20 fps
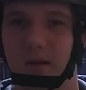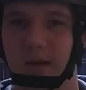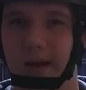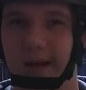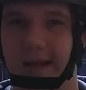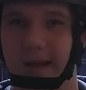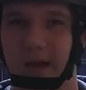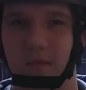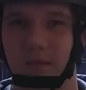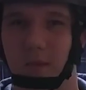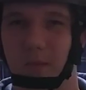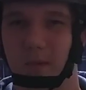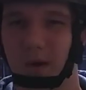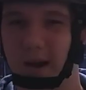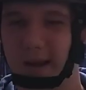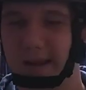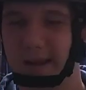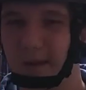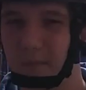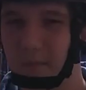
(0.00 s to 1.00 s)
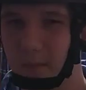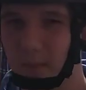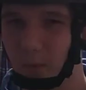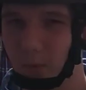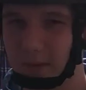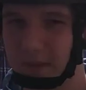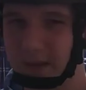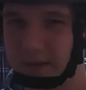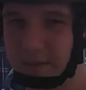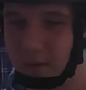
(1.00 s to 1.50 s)
I can't remember
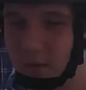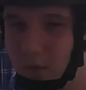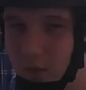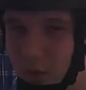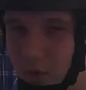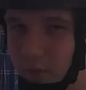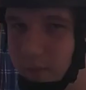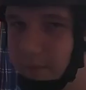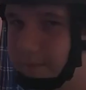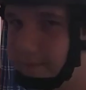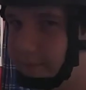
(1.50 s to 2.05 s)
what that whole